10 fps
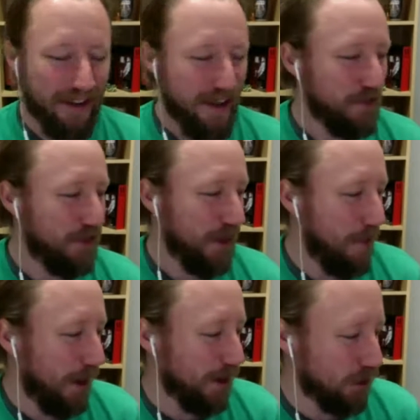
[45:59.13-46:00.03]
the
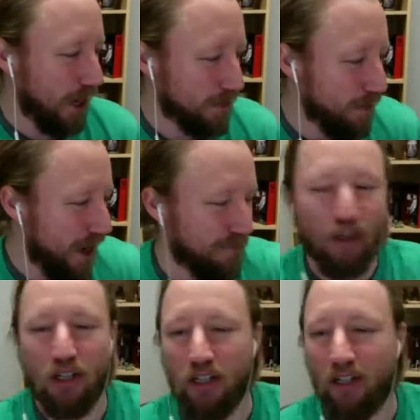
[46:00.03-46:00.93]
Empire Strikes Back
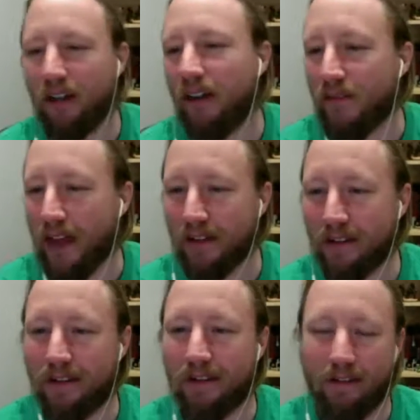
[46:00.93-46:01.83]
version of that
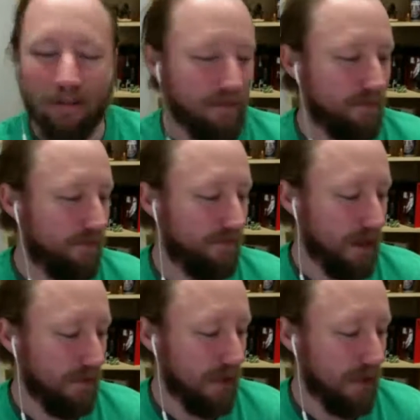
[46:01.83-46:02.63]
of that